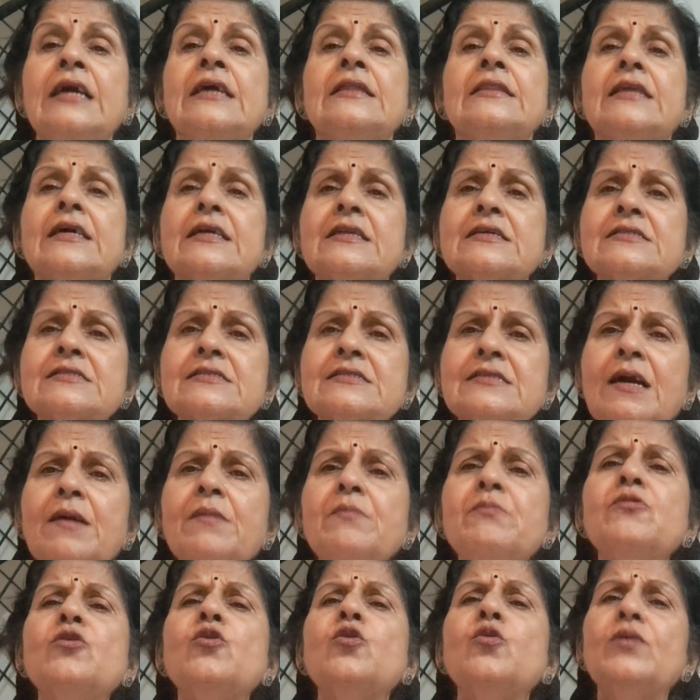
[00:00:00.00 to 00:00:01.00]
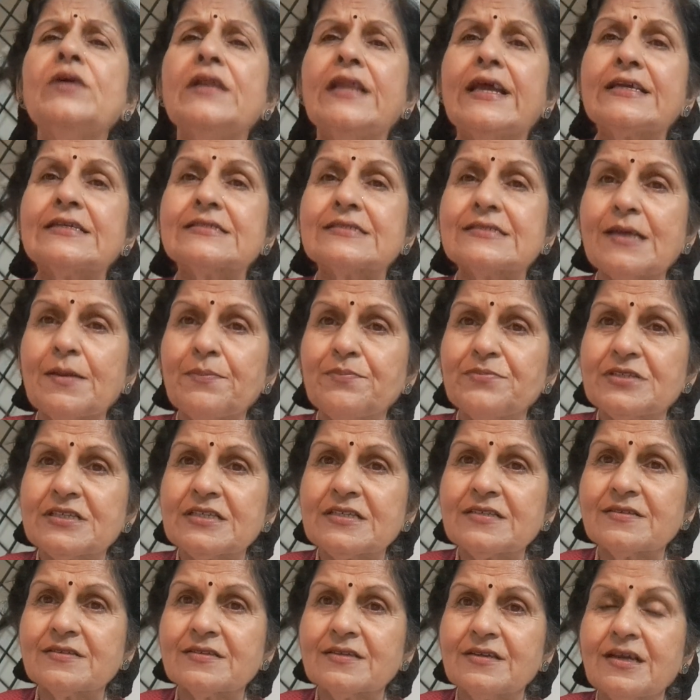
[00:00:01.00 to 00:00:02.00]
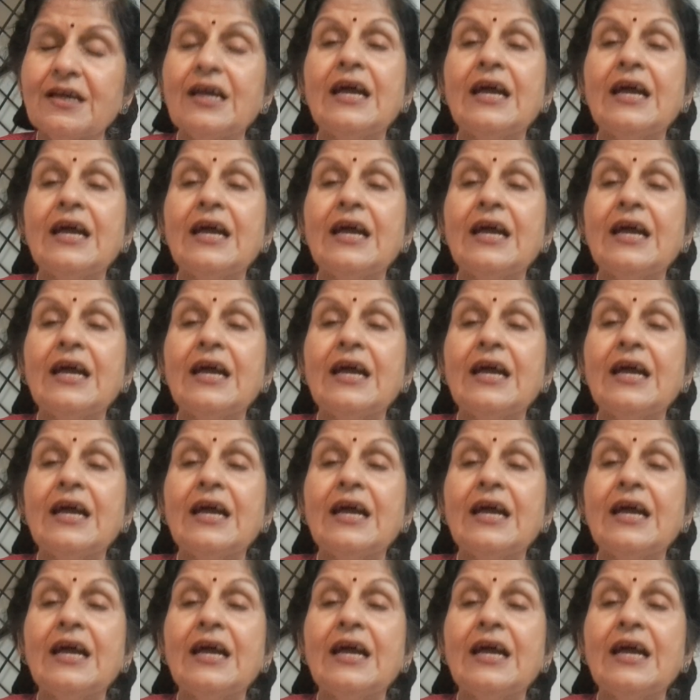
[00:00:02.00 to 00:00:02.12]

There are some who will accept it,